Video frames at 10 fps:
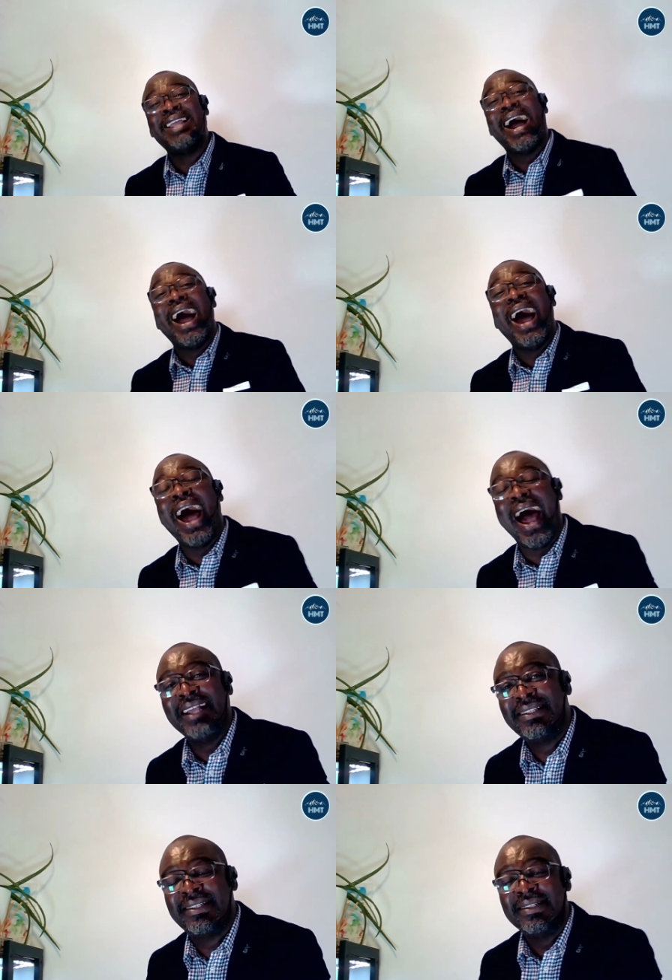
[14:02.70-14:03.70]

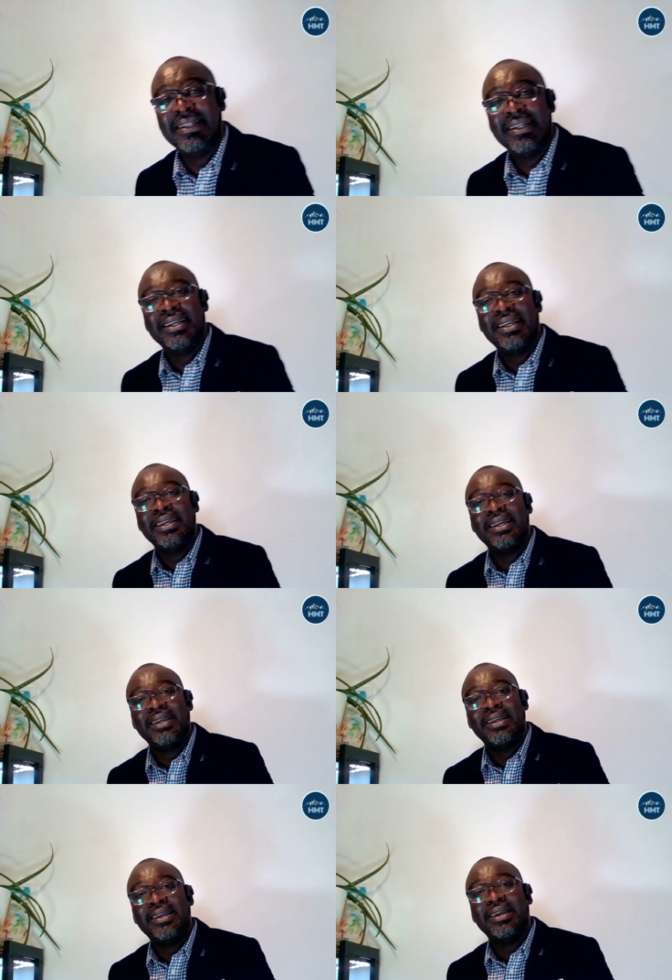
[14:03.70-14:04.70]
heart
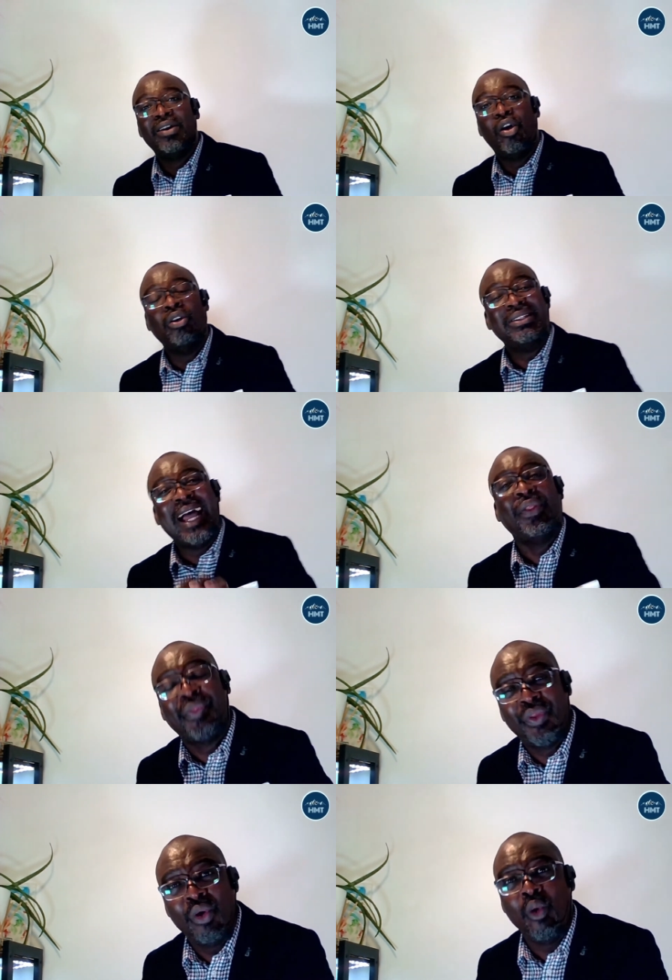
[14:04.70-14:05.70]
on that
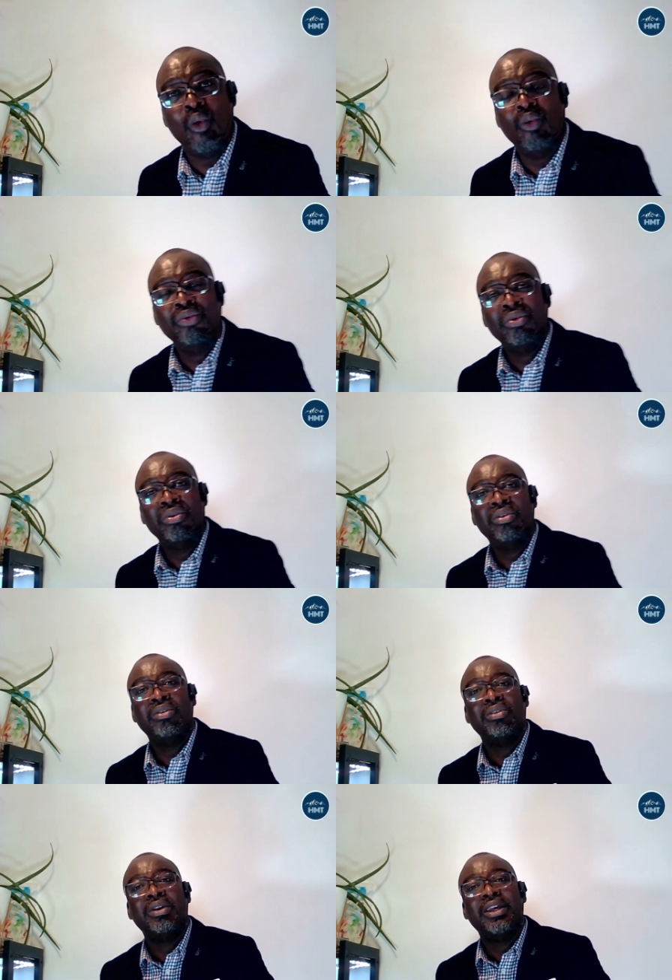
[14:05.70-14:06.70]
throne,
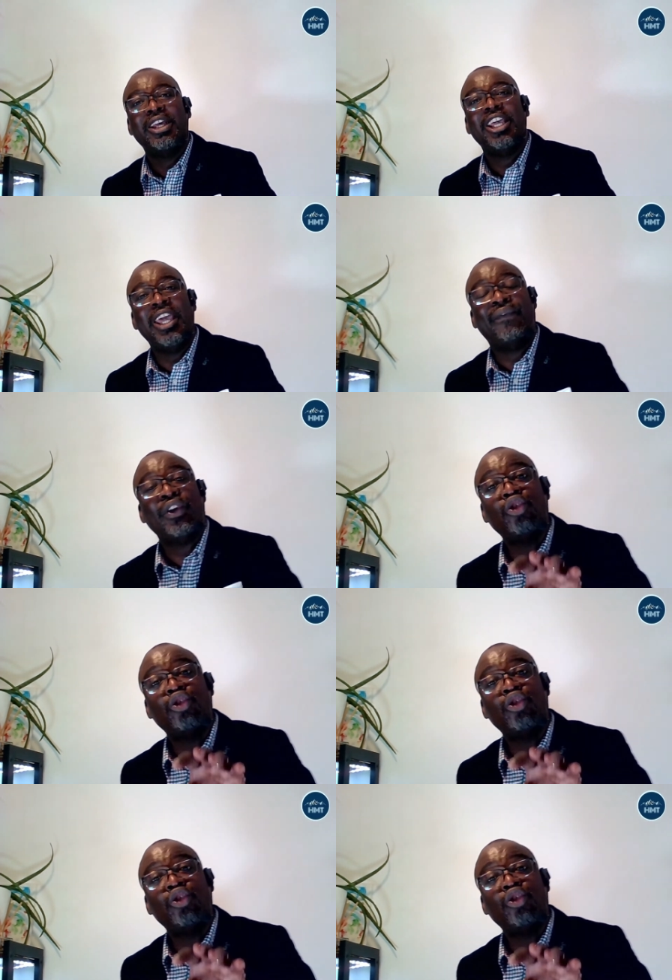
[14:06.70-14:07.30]
if it's